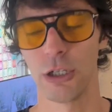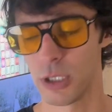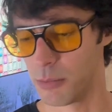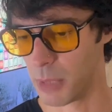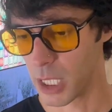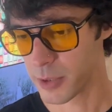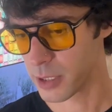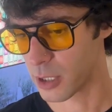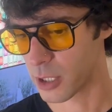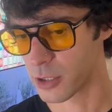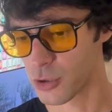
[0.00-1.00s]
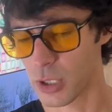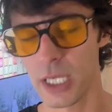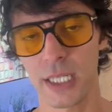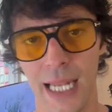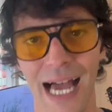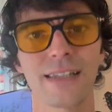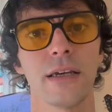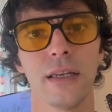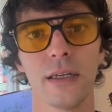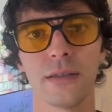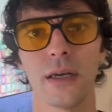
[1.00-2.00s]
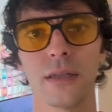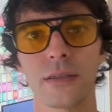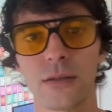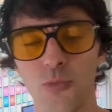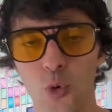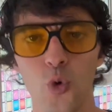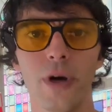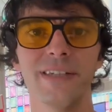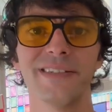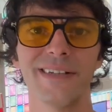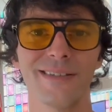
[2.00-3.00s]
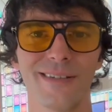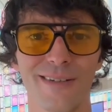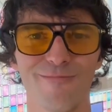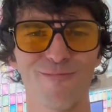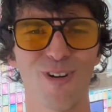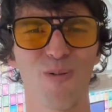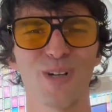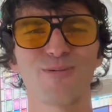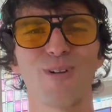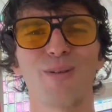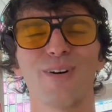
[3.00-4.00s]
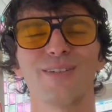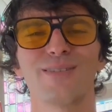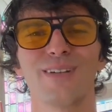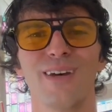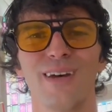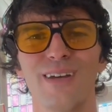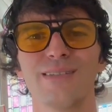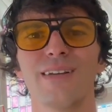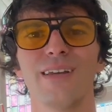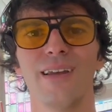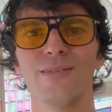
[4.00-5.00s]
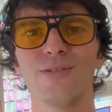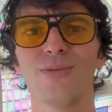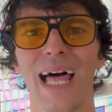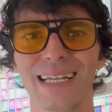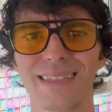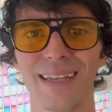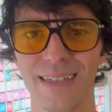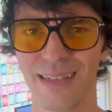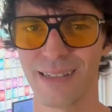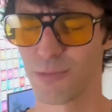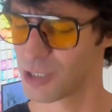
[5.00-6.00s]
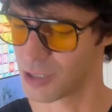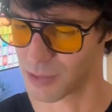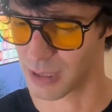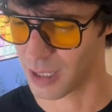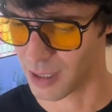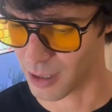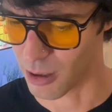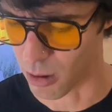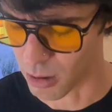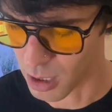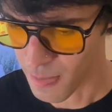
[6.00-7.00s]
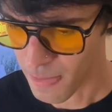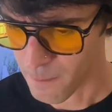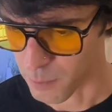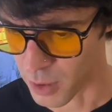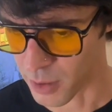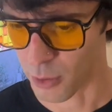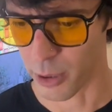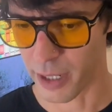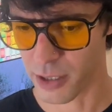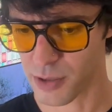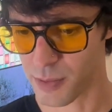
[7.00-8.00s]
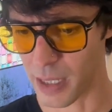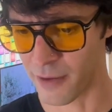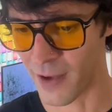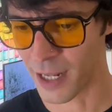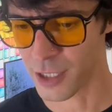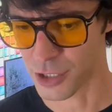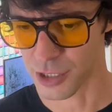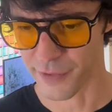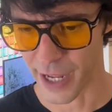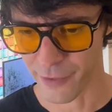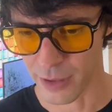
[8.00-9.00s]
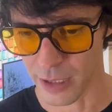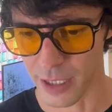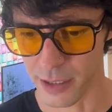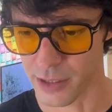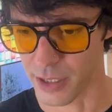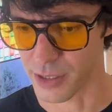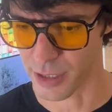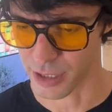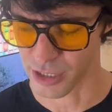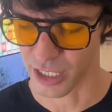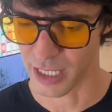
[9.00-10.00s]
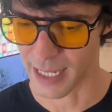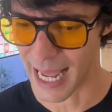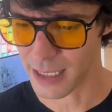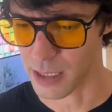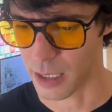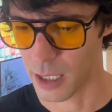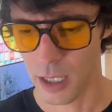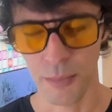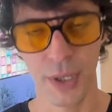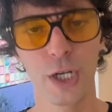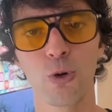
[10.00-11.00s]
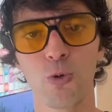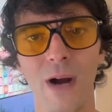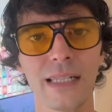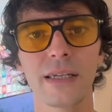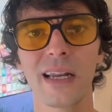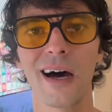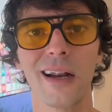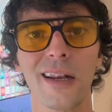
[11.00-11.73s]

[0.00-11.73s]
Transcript: Maybe they're into like lactating tits. Who isn't? Which one of us isn't into lactating tits, which is, you know, one of the greatest advantages of having lady tits because they lactate, but you can rent it out.